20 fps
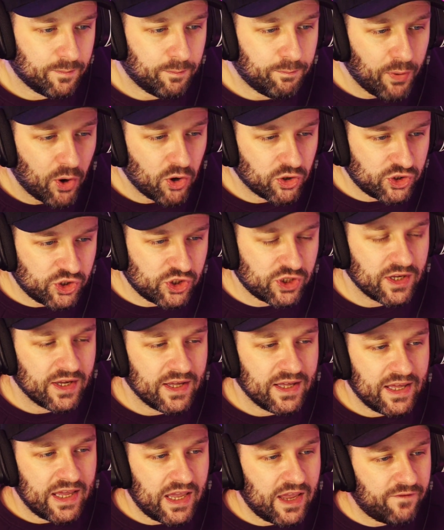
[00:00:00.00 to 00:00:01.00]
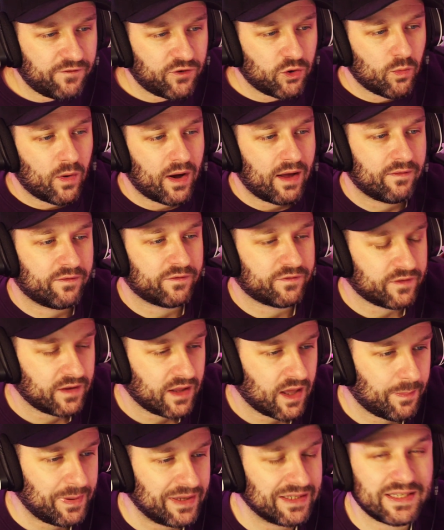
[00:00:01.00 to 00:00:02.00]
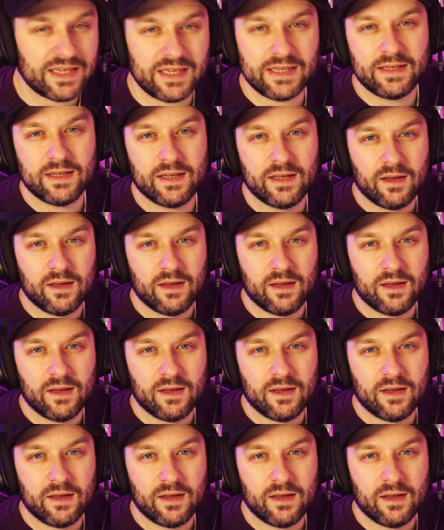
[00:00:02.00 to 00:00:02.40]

But if you have a PC,